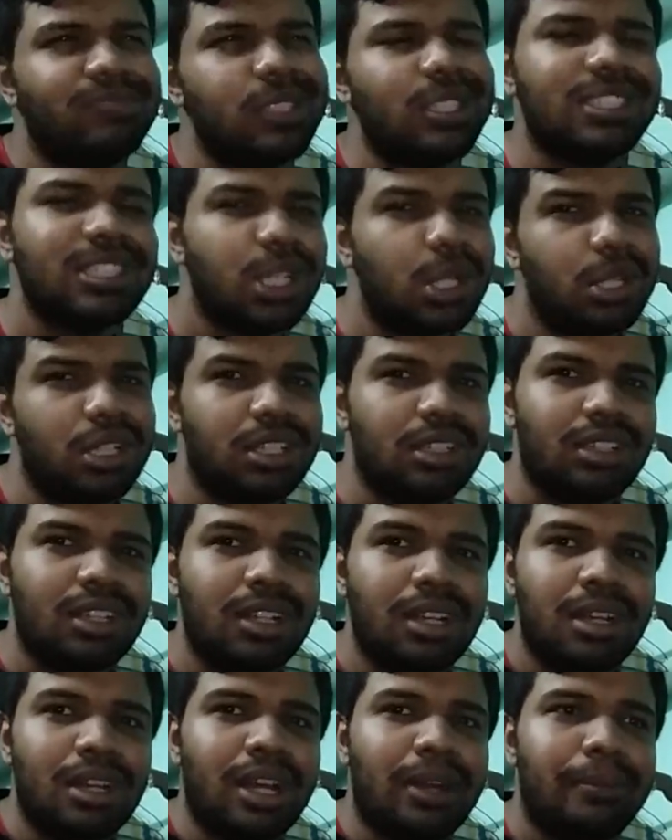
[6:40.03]
He's good.
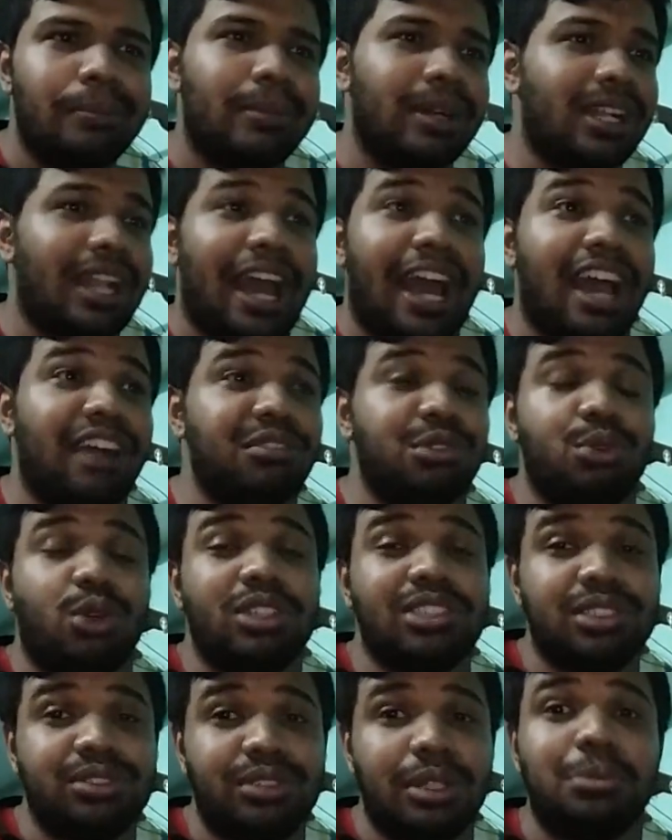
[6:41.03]
But I have to
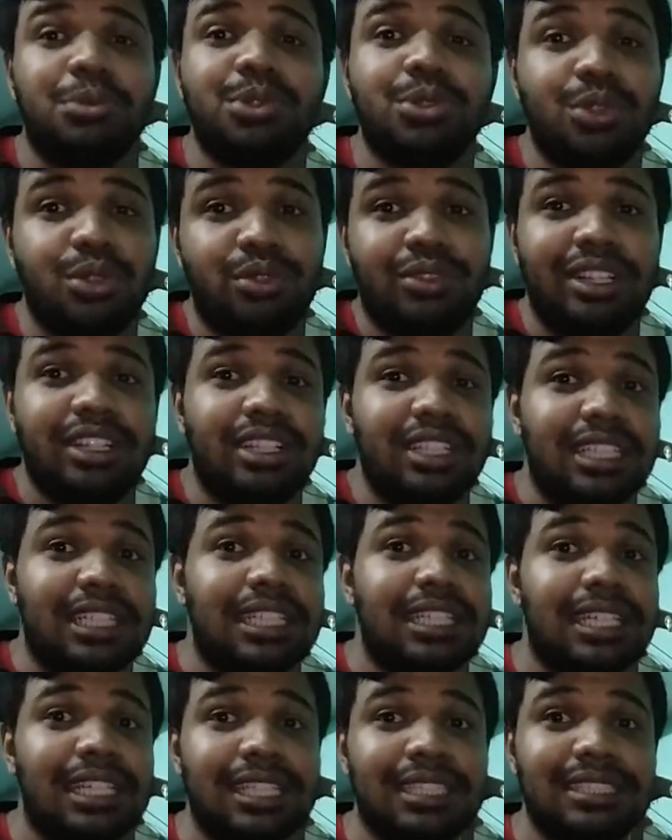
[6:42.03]
watch the film to know whether
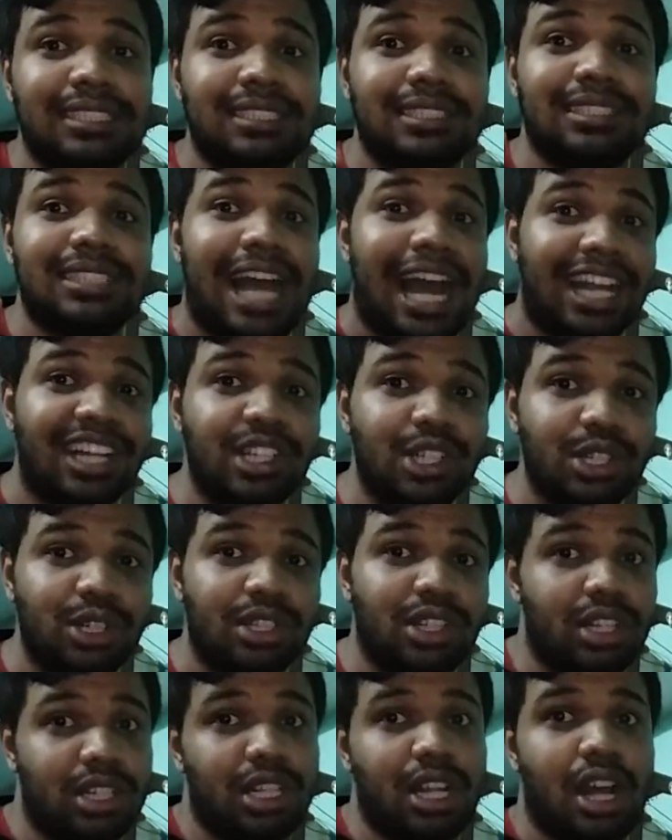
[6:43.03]
he is that
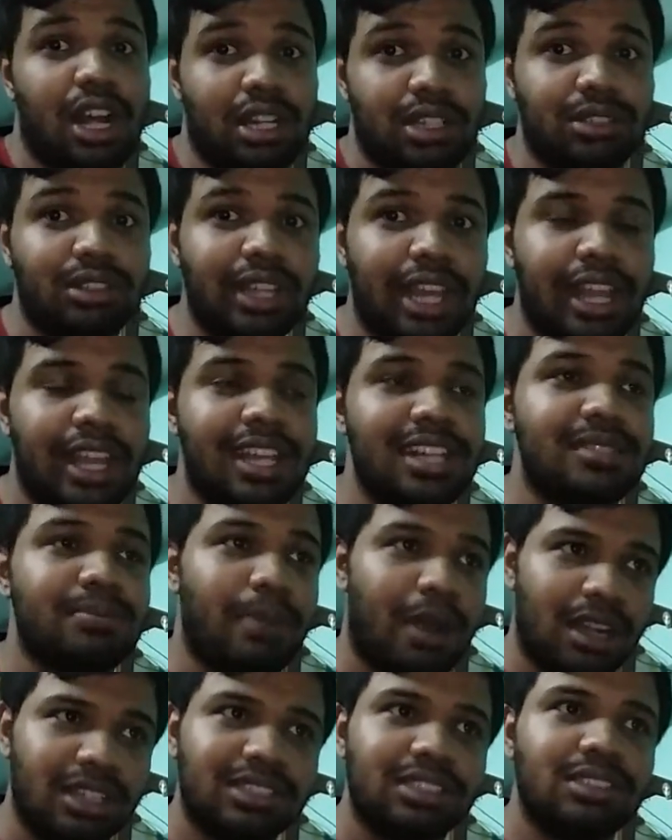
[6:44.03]
good or not. Okay, his
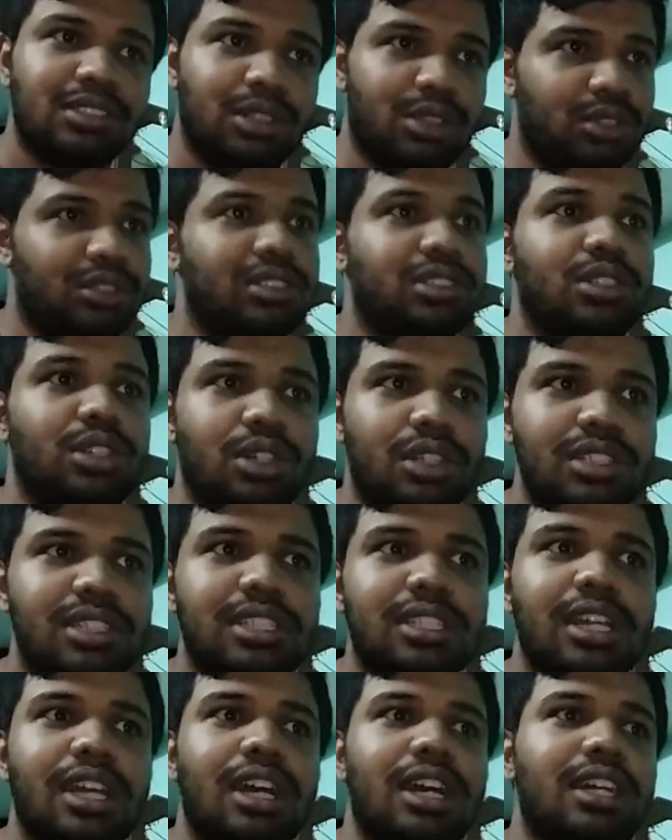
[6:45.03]
powers looks good.
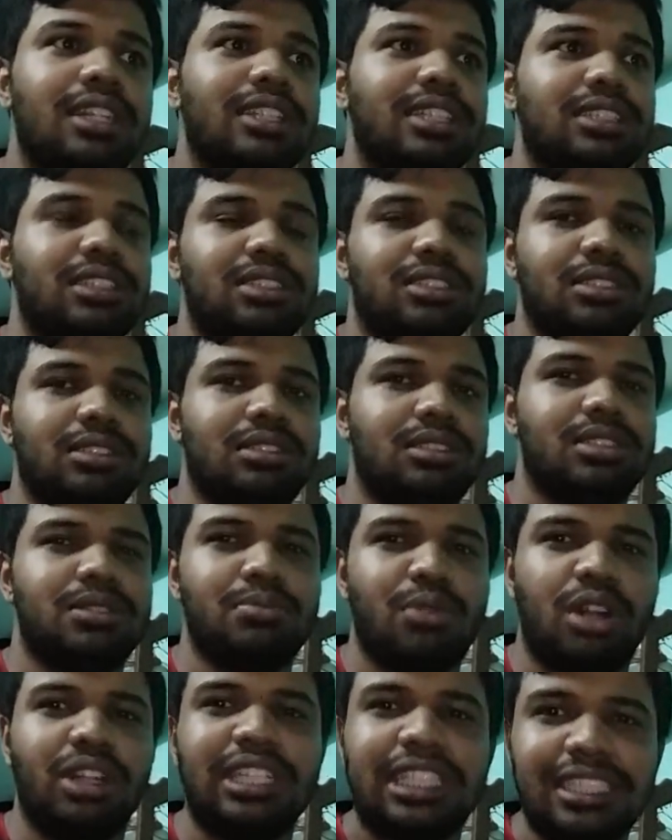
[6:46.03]
The
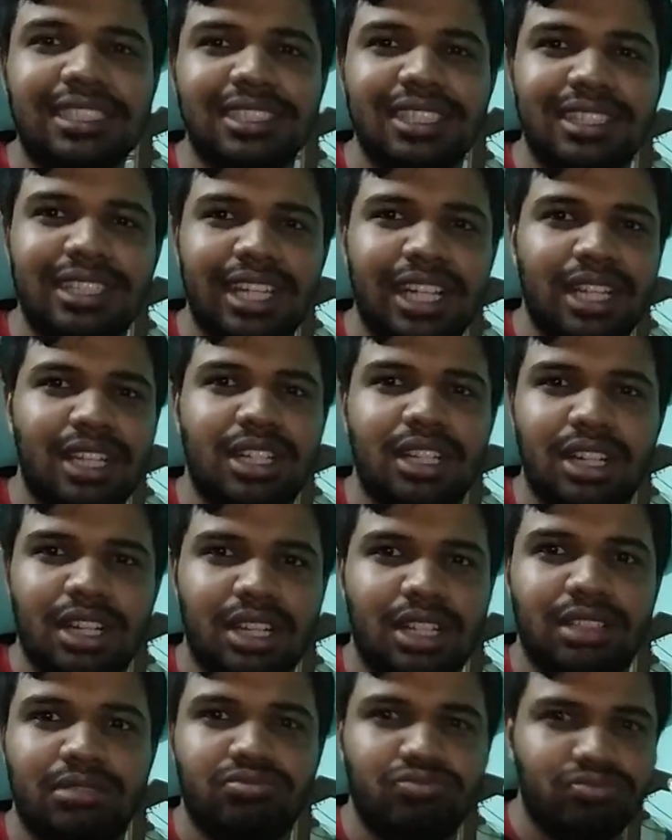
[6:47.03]
small teaser they
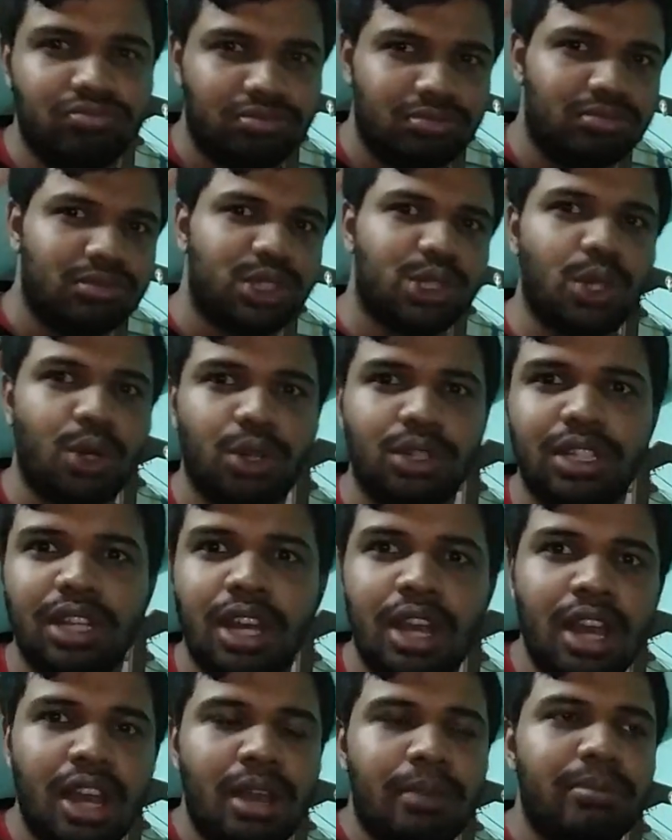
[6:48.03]
showed
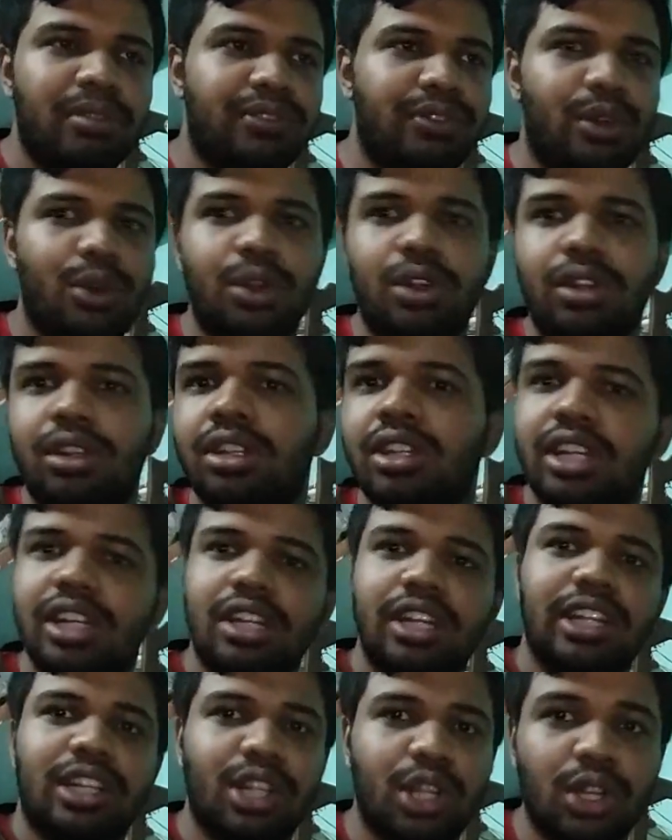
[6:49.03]
before,
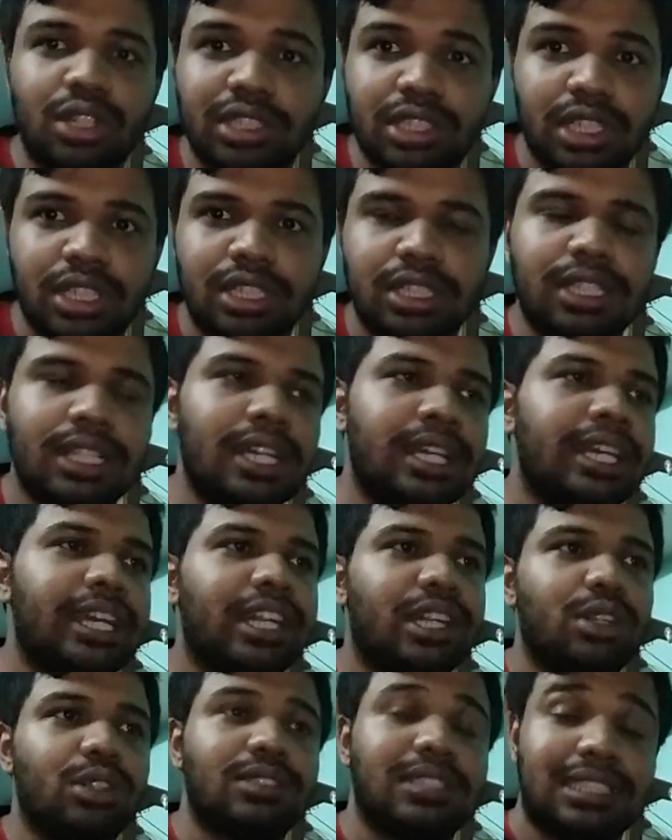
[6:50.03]
it looked good,
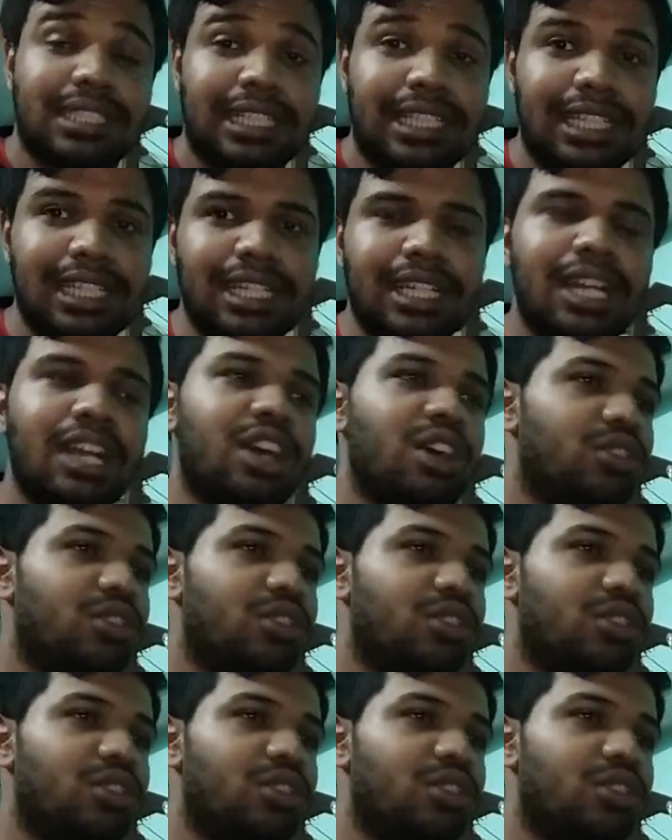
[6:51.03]
it looked sleek.